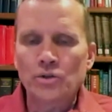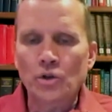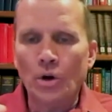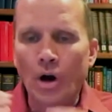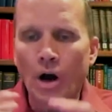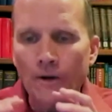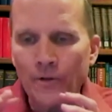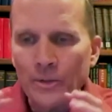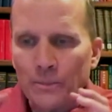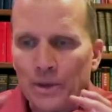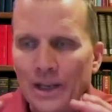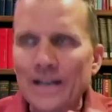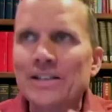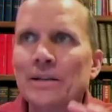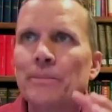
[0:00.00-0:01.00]
So
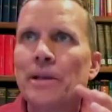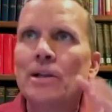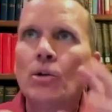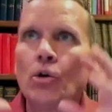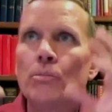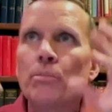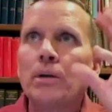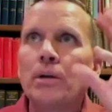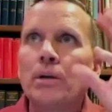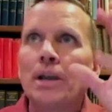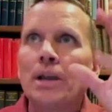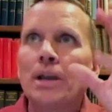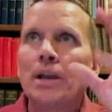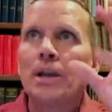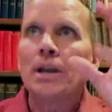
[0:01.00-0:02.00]
offering blessing, may the Lord
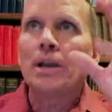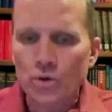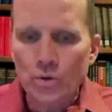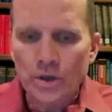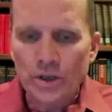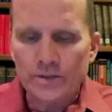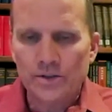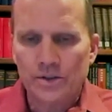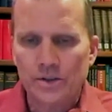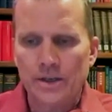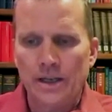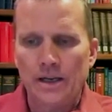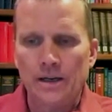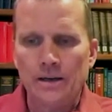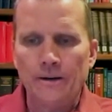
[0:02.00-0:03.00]
bless students
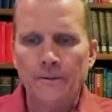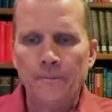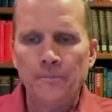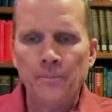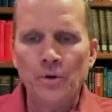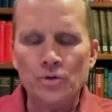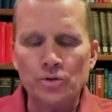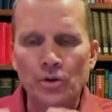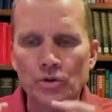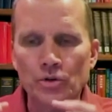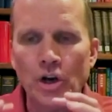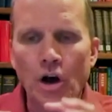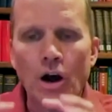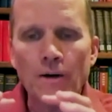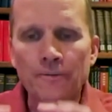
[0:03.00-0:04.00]
today. There,
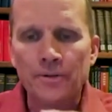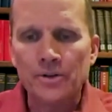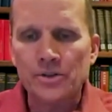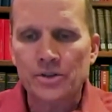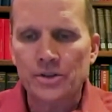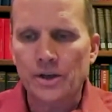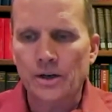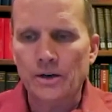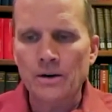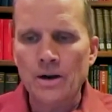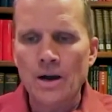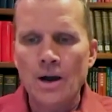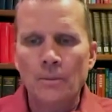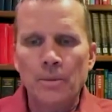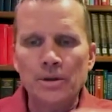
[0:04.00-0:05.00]
there's an office
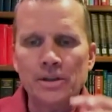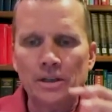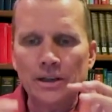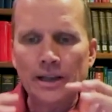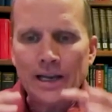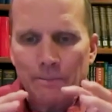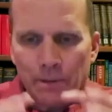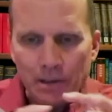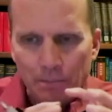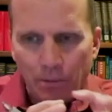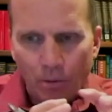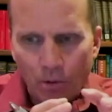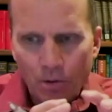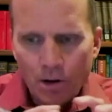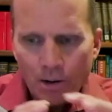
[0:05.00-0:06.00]
there. But the lay
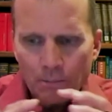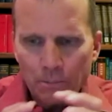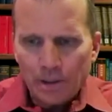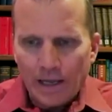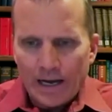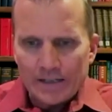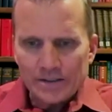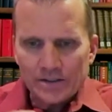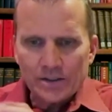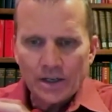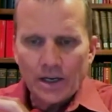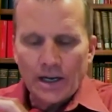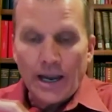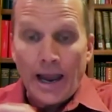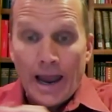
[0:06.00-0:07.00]
people
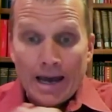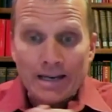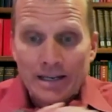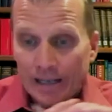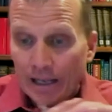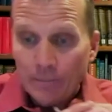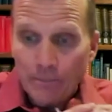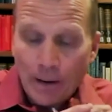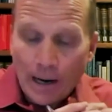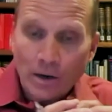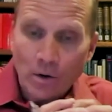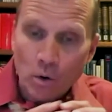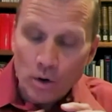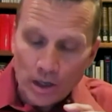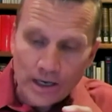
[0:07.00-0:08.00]
bless, and
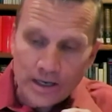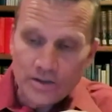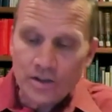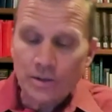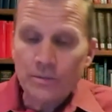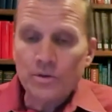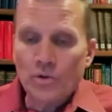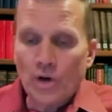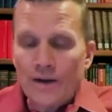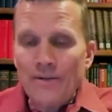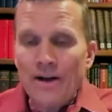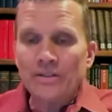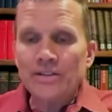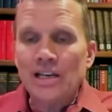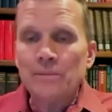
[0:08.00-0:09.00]
by correlation,
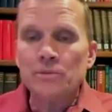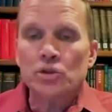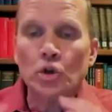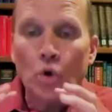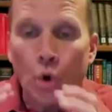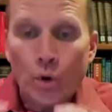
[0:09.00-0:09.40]
drive out demons